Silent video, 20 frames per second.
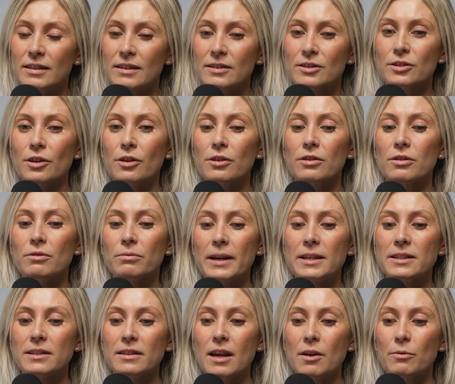So the
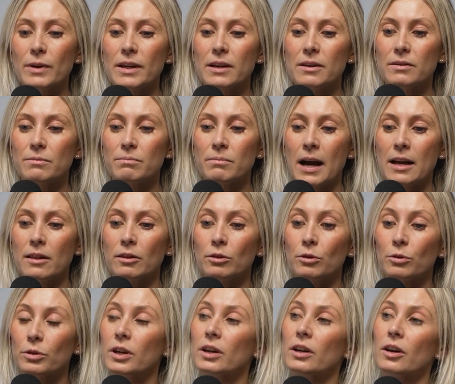reason that we might
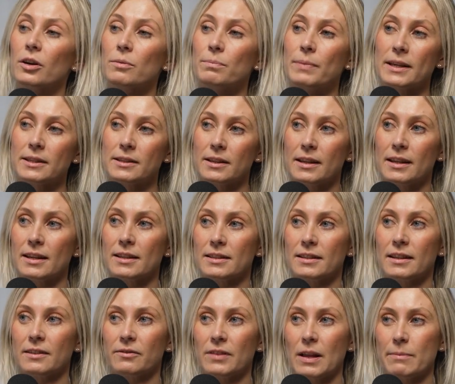look at obesity as an
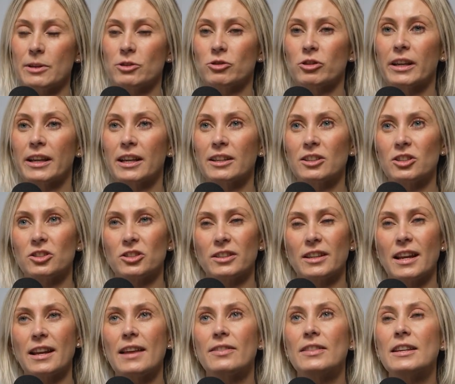inflammatory condition,
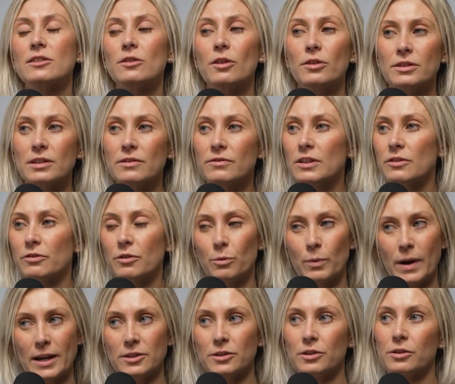and there's lots of different
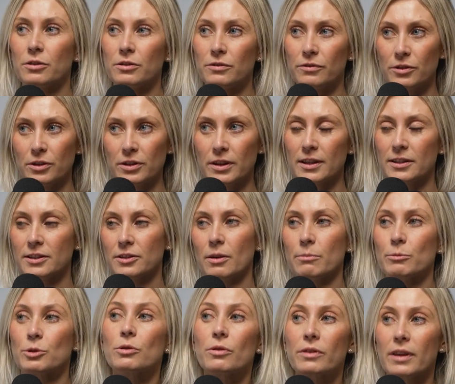ways you could view this, so I'm
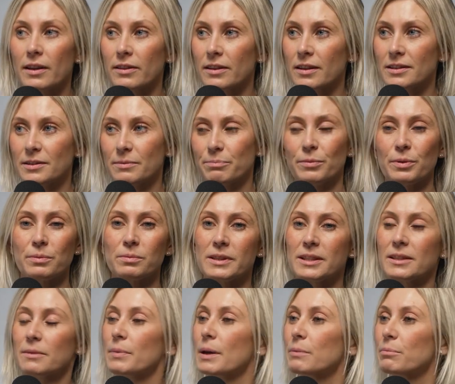sure that there's probably
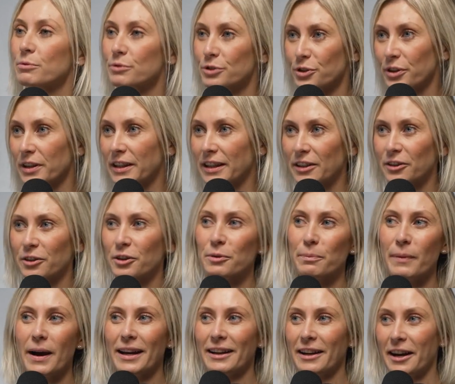some people tuning in who
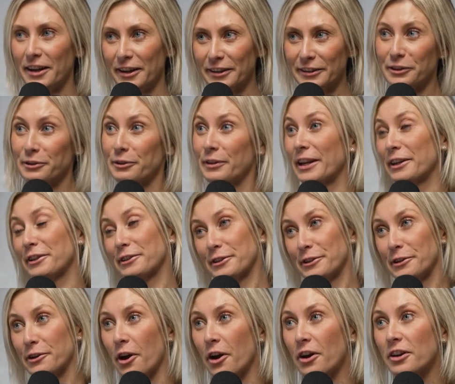might argue that it's
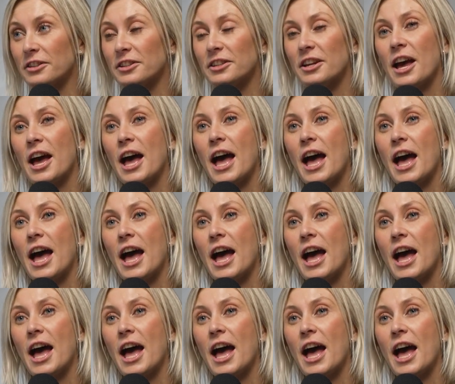not.